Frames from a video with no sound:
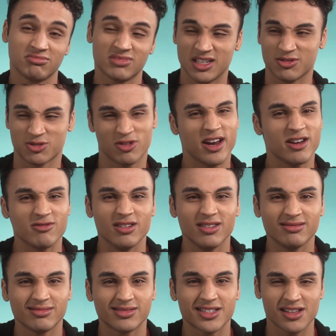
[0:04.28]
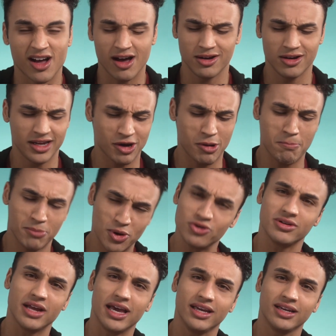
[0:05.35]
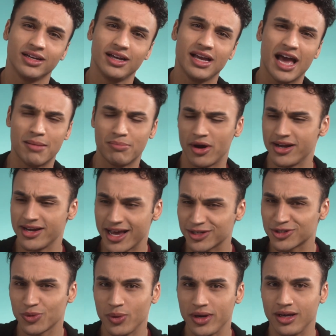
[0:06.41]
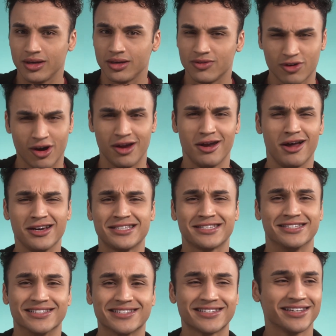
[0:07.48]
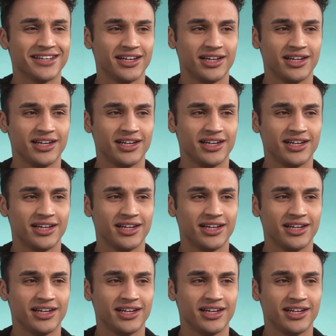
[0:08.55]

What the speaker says: Sounds great, right? Start learning on Monday, and by next week, you've got a license.